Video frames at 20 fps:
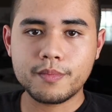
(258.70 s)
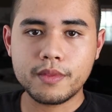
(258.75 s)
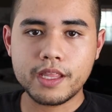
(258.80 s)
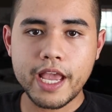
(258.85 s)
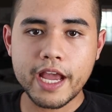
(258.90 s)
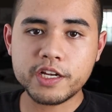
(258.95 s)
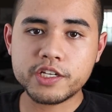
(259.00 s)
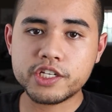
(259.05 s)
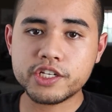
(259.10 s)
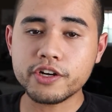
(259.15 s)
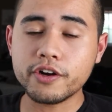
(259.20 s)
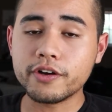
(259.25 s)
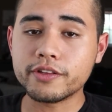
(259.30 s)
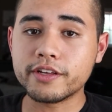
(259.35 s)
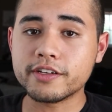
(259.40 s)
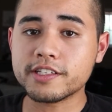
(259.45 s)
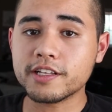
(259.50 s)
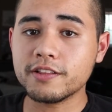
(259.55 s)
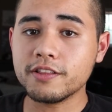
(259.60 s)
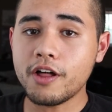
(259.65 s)
And sure,
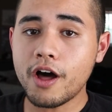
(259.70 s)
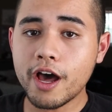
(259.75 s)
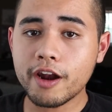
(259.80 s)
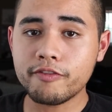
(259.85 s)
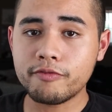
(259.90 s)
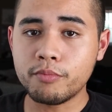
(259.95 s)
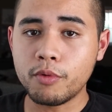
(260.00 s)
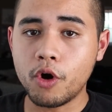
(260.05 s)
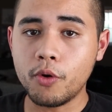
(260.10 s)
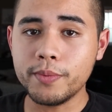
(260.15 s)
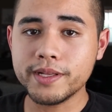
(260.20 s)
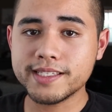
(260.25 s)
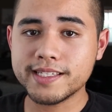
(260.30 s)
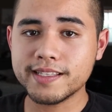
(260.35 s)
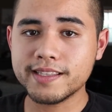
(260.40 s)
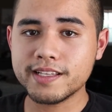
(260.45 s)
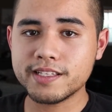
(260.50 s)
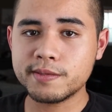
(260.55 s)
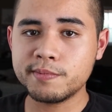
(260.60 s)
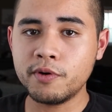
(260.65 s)
there's a lot of moments in
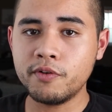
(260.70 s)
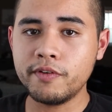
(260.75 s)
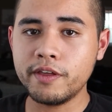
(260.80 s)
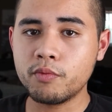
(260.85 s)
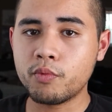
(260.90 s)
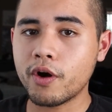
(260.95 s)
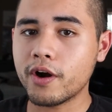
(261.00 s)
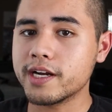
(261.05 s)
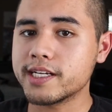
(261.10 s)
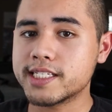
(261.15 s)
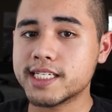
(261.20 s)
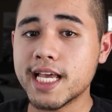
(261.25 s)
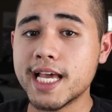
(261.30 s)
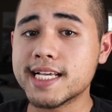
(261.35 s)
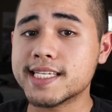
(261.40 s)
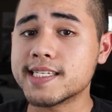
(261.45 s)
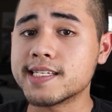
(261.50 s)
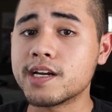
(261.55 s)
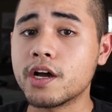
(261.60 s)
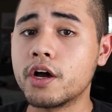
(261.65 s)
this movie where it
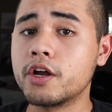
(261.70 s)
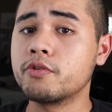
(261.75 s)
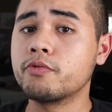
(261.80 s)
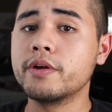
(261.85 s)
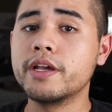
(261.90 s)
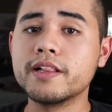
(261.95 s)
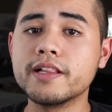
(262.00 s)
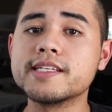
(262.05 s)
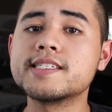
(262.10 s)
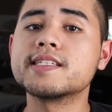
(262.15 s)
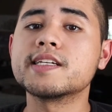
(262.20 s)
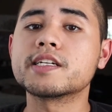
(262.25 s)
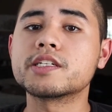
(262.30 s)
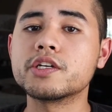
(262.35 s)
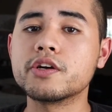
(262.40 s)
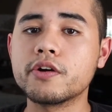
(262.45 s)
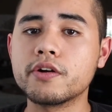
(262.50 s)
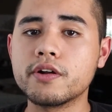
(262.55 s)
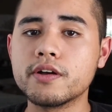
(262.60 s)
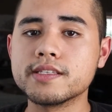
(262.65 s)
takes an unrealistic
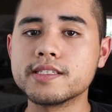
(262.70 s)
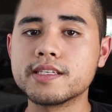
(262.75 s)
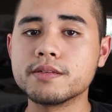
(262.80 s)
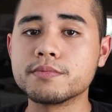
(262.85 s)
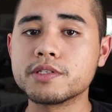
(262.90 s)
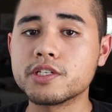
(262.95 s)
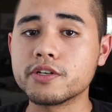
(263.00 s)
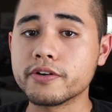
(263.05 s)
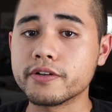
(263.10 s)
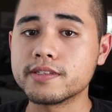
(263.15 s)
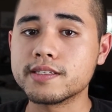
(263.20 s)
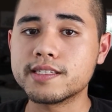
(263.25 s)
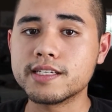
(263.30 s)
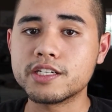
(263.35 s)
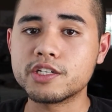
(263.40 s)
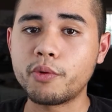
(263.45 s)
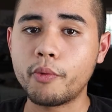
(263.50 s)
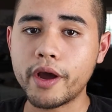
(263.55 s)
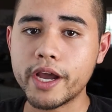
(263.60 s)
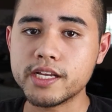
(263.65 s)
turn on some certain
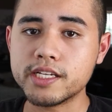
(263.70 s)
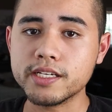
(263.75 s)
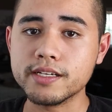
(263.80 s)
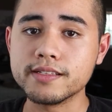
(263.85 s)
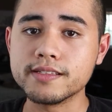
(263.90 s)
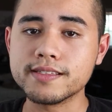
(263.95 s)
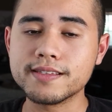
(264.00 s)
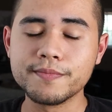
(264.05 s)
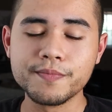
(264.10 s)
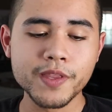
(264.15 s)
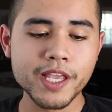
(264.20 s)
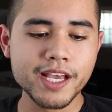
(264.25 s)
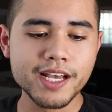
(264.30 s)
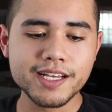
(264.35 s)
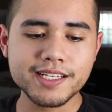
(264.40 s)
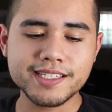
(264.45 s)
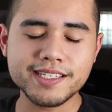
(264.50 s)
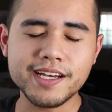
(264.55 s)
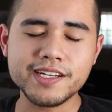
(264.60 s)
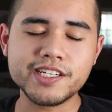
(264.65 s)
situations,
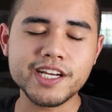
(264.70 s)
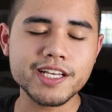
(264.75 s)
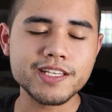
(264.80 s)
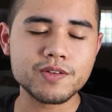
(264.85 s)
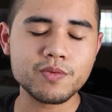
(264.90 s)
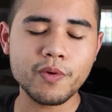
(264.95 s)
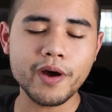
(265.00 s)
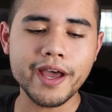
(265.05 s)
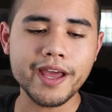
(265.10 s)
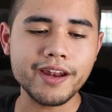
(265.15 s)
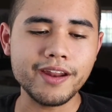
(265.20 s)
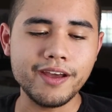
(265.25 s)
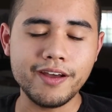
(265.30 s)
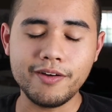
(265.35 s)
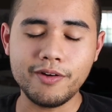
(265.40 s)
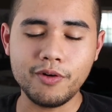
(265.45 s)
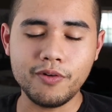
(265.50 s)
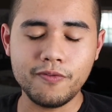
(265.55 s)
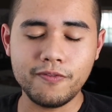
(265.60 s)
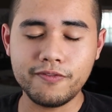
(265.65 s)
such as when,
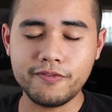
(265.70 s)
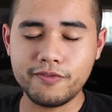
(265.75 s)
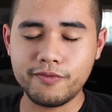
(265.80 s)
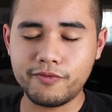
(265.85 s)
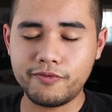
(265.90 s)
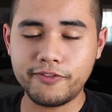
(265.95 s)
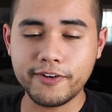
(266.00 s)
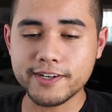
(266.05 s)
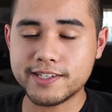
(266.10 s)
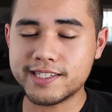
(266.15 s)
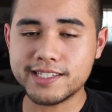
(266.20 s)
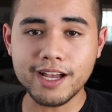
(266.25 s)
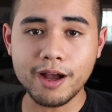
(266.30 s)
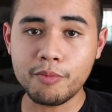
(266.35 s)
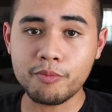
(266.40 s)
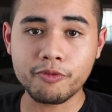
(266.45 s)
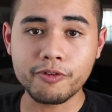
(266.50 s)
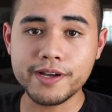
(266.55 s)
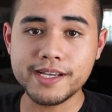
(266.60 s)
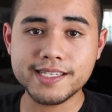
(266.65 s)
for
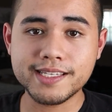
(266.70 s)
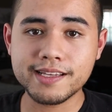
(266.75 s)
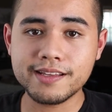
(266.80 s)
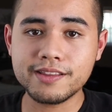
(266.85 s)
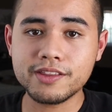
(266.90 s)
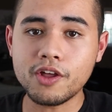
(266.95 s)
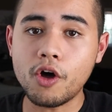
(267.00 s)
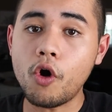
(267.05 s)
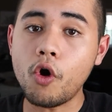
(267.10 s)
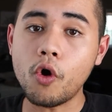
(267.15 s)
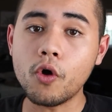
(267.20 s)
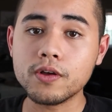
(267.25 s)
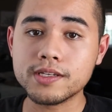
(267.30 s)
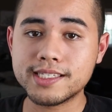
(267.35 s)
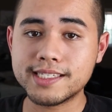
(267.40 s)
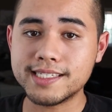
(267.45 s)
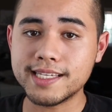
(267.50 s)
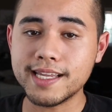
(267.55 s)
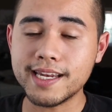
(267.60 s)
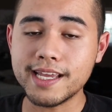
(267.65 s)
some reason, the whole
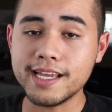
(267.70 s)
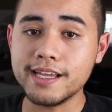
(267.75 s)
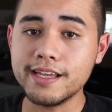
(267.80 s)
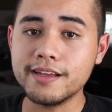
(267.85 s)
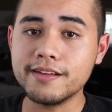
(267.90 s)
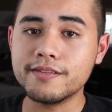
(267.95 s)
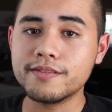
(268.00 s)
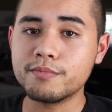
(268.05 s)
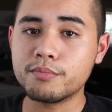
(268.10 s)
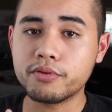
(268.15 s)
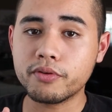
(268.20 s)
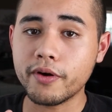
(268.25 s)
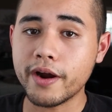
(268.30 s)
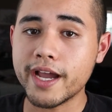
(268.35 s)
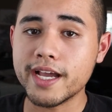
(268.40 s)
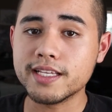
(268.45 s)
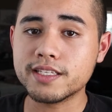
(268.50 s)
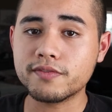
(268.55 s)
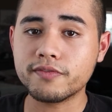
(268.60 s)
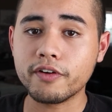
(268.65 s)
city
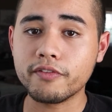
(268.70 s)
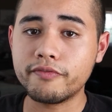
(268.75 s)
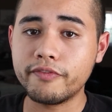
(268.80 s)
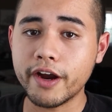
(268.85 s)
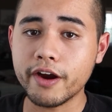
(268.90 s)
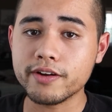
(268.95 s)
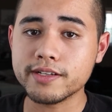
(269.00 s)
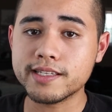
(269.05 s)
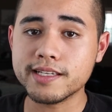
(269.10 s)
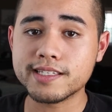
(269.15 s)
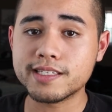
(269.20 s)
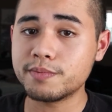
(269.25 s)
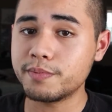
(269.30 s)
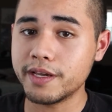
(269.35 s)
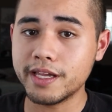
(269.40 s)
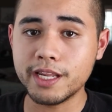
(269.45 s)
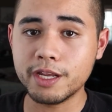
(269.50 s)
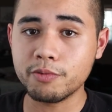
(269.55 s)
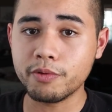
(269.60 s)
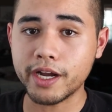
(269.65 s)
prays for Ferris's
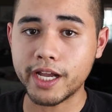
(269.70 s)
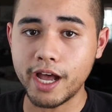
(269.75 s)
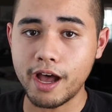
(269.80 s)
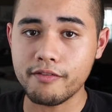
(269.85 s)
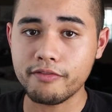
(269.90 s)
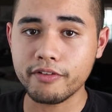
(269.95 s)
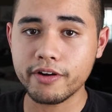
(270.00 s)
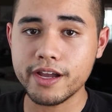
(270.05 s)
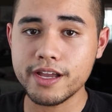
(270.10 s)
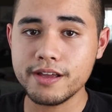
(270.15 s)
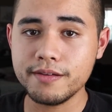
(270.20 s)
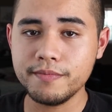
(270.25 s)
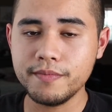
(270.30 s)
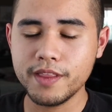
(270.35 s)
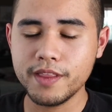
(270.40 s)
speedy recovery.